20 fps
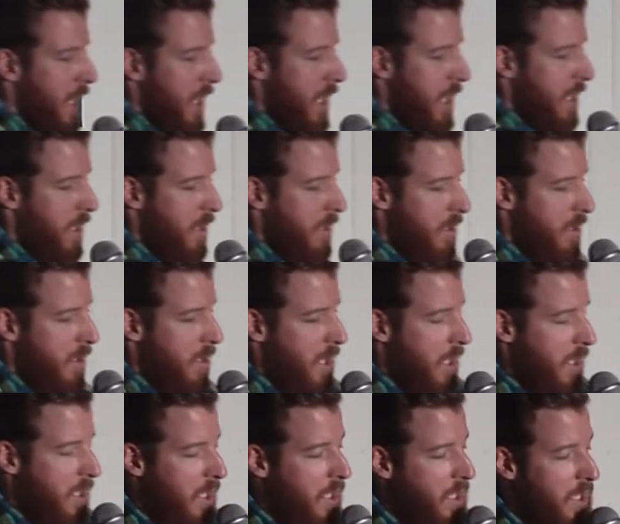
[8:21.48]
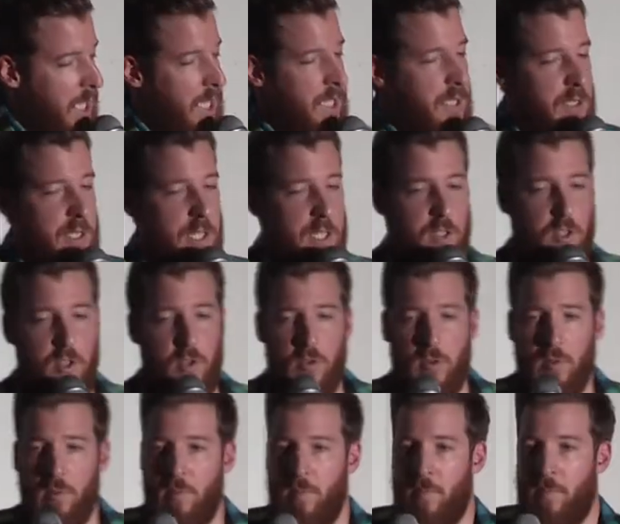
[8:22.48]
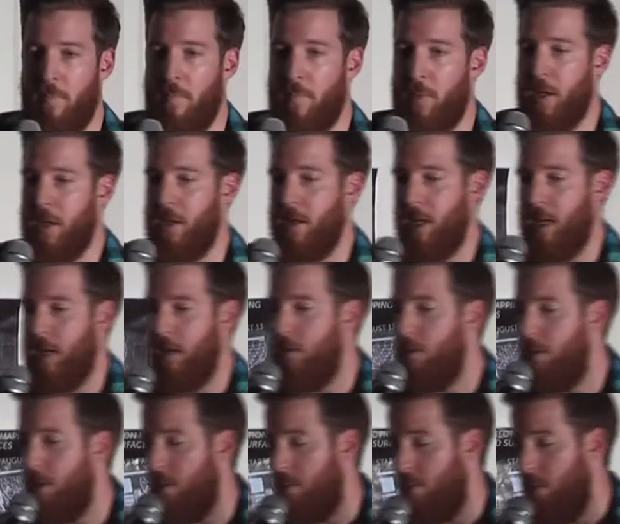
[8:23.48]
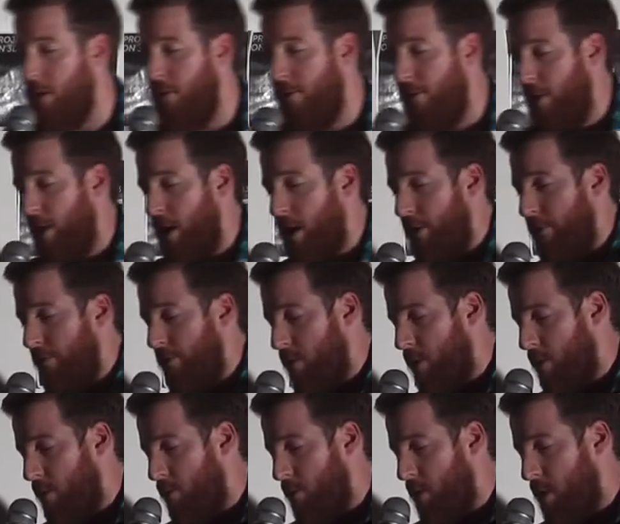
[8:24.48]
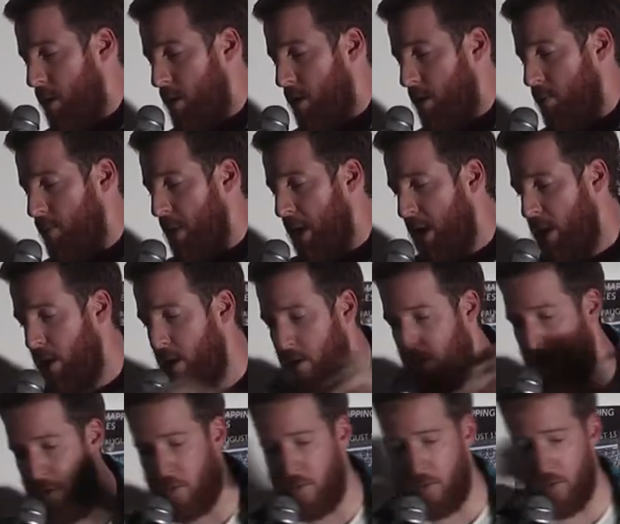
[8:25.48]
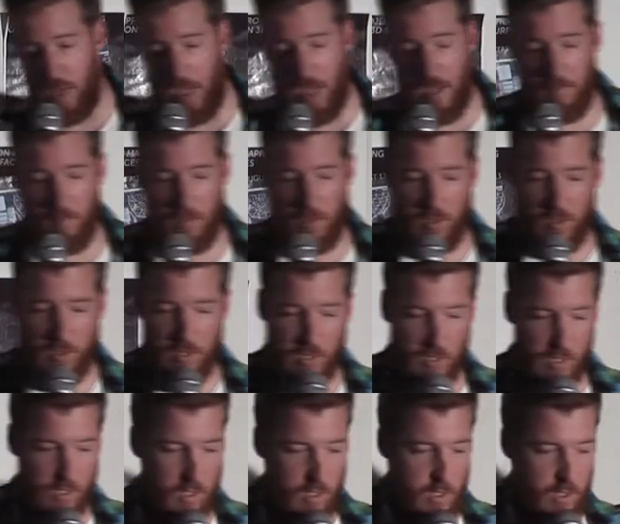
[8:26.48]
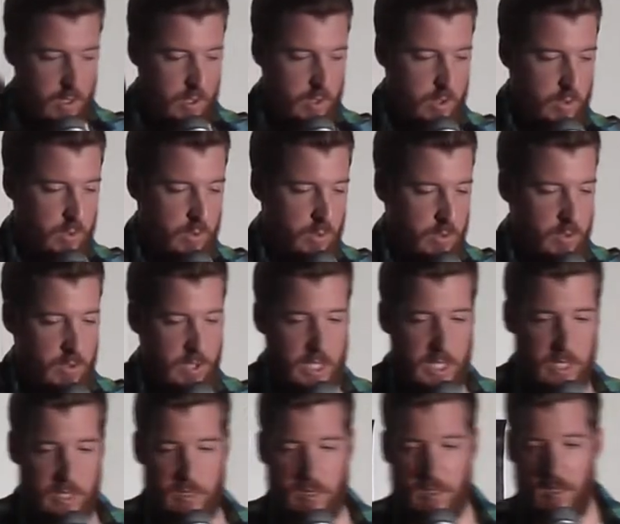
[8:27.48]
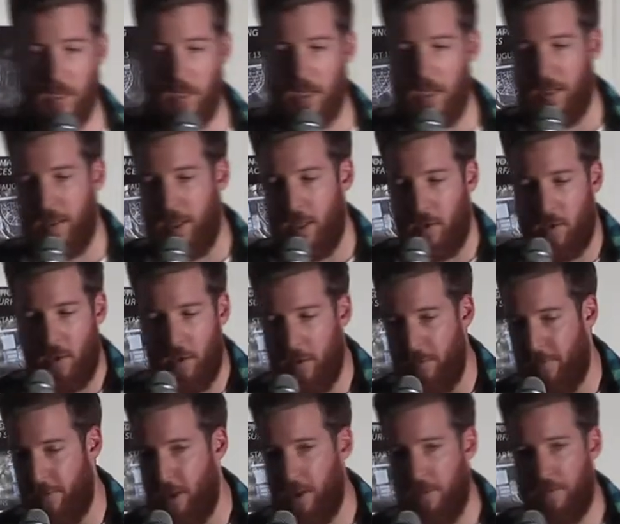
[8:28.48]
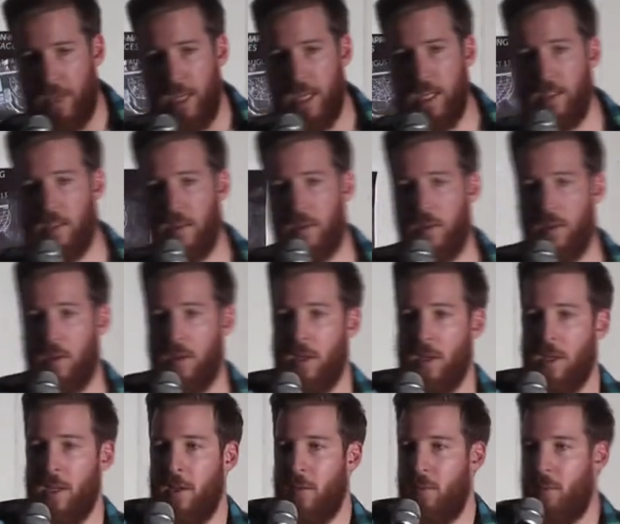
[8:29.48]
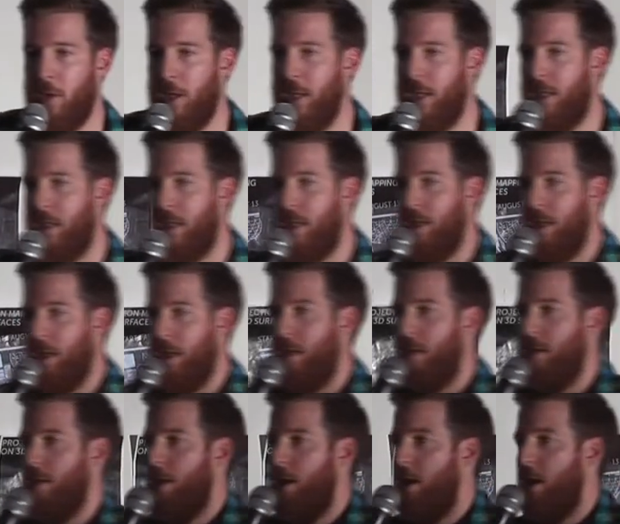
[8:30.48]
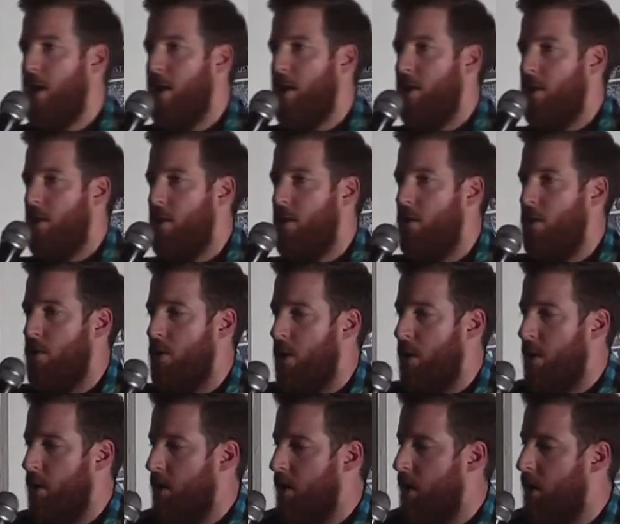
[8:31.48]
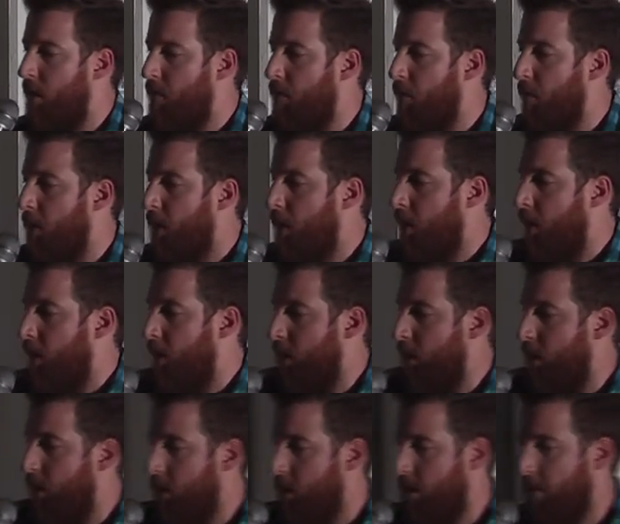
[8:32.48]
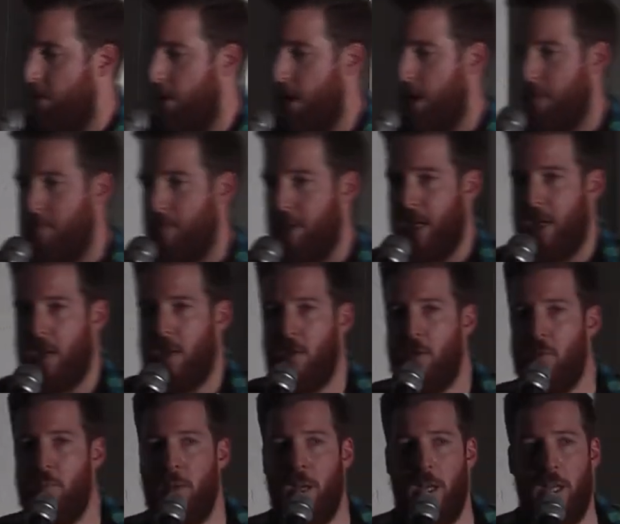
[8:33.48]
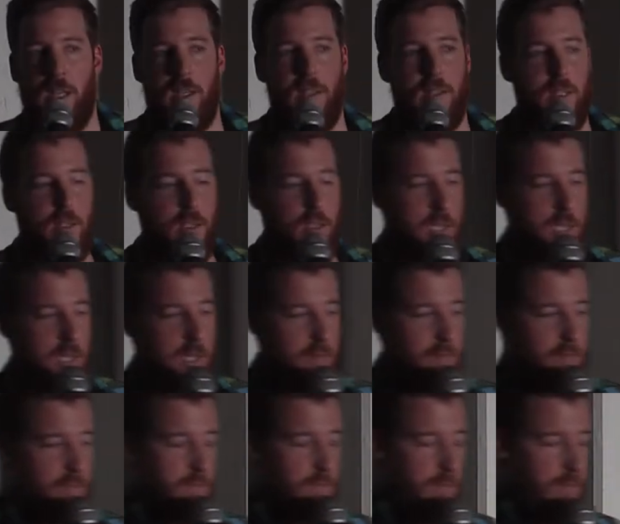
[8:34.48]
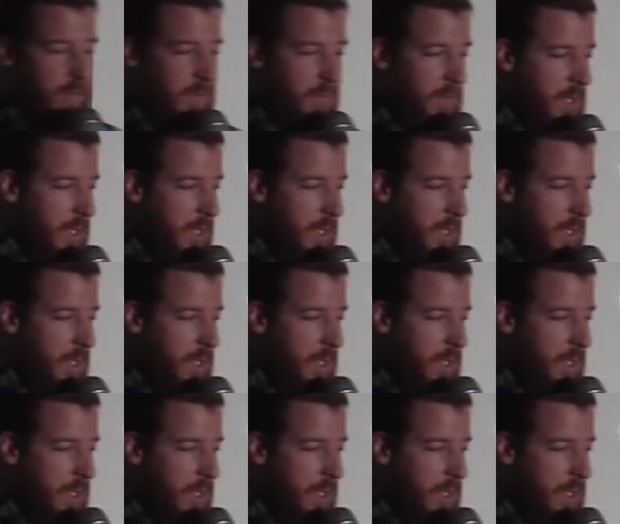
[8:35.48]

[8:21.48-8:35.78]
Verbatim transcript: And uh, I said, yes, that's cool, but I don't want to fly from uh, Spain to Hamburg to Greece, and that all in five days. So what I did, I decided to skip this flight back home and um,